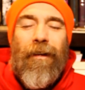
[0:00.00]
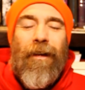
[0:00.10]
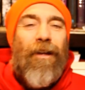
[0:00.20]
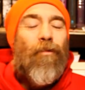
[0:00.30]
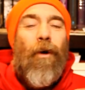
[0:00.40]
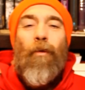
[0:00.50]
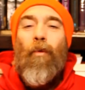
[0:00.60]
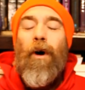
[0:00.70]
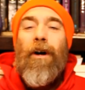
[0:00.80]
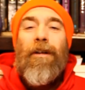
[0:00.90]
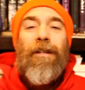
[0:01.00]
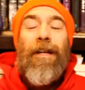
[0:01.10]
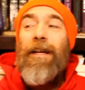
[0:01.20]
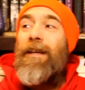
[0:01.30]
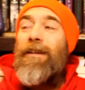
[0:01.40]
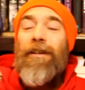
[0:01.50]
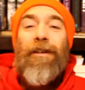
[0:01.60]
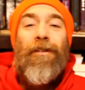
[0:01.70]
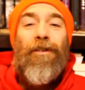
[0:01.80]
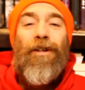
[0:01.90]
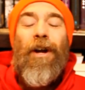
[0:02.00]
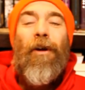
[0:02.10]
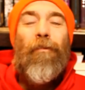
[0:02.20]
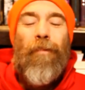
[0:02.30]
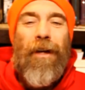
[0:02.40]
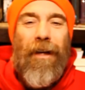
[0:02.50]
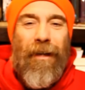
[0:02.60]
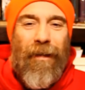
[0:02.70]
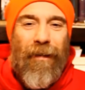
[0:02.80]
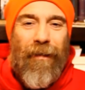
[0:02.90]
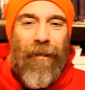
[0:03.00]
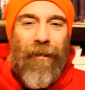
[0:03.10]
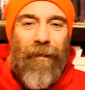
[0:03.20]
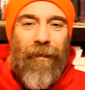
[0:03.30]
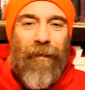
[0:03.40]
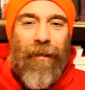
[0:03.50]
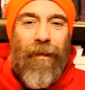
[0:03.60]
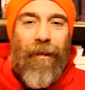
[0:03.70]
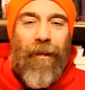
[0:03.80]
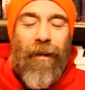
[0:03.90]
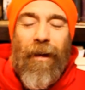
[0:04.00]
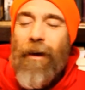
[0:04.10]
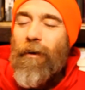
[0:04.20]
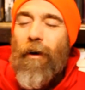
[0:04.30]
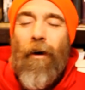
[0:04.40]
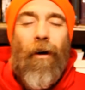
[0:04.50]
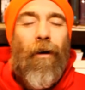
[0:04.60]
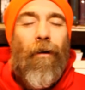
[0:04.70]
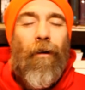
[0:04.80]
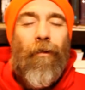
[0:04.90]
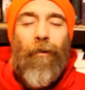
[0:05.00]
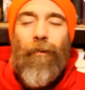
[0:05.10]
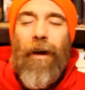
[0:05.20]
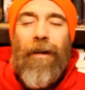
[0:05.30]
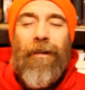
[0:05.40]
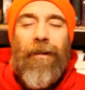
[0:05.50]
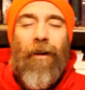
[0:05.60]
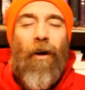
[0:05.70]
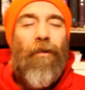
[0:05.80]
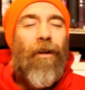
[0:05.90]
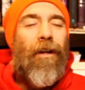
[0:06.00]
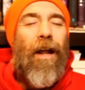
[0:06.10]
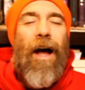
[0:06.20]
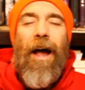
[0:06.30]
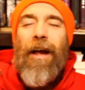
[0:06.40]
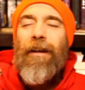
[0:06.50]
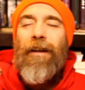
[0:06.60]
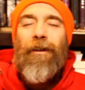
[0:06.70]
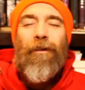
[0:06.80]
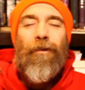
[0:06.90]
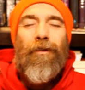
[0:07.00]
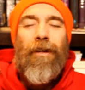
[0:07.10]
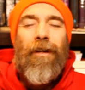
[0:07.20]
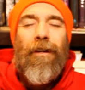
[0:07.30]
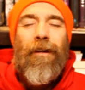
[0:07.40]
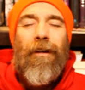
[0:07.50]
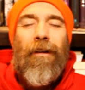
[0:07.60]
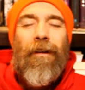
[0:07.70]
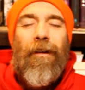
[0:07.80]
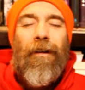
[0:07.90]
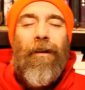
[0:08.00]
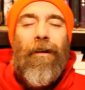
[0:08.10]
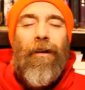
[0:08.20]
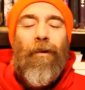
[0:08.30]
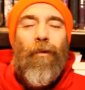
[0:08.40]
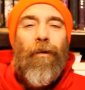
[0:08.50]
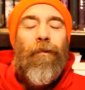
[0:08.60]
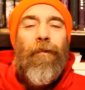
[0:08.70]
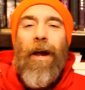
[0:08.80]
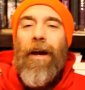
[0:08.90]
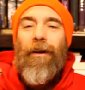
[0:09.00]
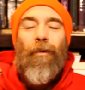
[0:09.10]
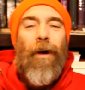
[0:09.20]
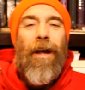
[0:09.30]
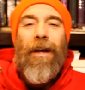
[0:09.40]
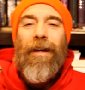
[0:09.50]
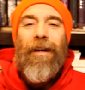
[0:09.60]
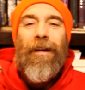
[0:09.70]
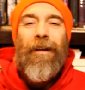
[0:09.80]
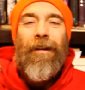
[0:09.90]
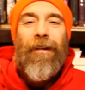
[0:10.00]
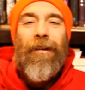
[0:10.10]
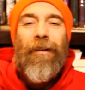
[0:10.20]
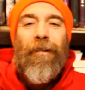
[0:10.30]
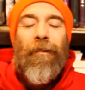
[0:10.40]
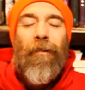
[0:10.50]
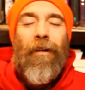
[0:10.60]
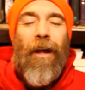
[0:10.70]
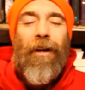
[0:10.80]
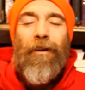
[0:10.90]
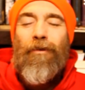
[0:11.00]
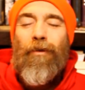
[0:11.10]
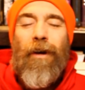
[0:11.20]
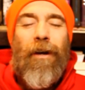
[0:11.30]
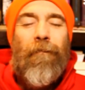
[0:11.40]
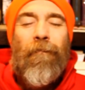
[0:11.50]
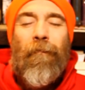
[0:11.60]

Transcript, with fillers: It's what was, is, and shall be and all the rest, all the lie and the illusion will fade away like a dream.